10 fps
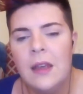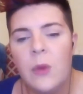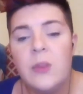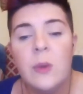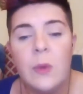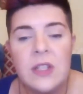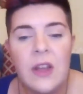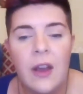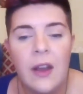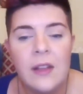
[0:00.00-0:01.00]
Also want
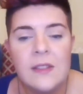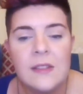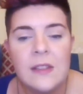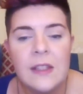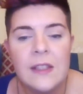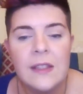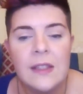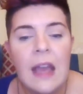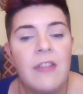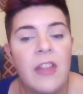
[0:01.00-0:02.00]
to ask,
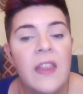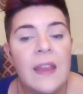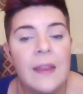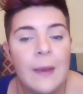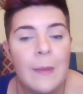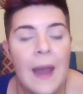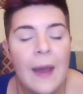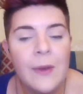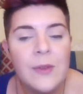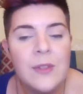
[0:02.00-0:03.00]
have a think
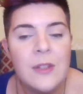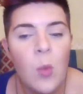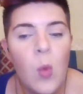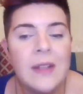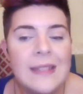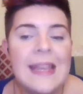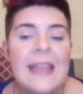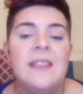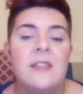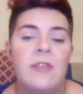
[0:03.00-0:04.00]
about, what
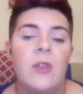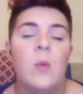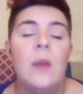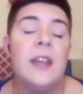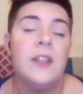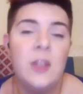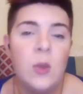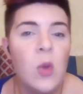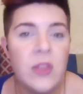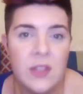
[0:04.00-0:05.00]
days of the week do you
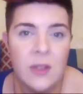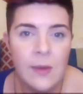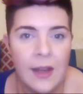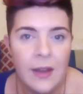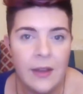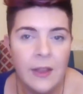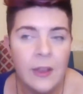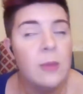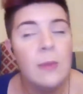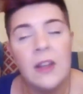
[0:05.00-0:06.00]
want to work?
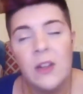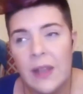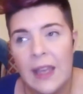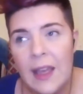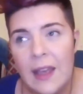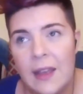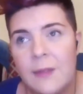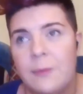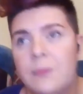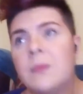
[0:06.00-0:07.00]
You might not
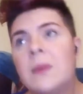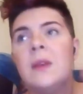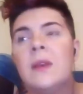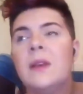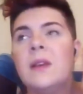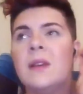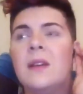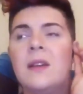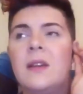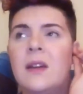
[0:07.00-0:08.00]
care.
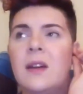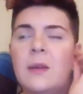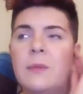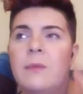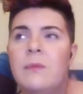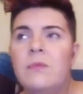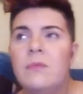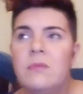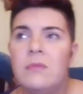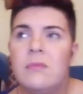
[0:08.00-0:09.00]
You
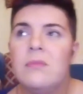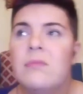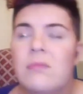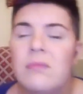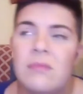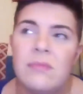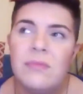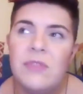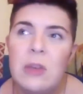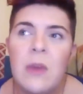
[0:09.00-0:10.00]

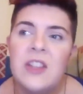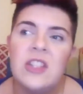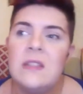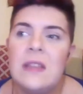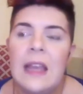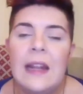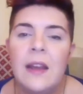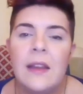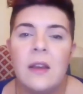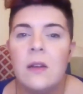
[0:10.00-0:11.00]
might just say
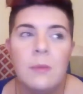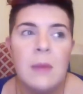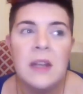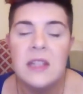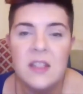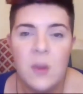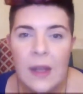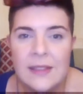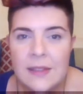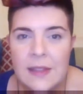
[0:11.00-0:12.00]
like, oh, Monday to
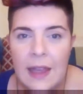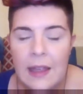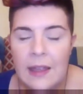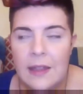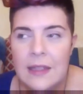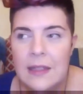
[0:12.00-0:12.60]
Wednesday.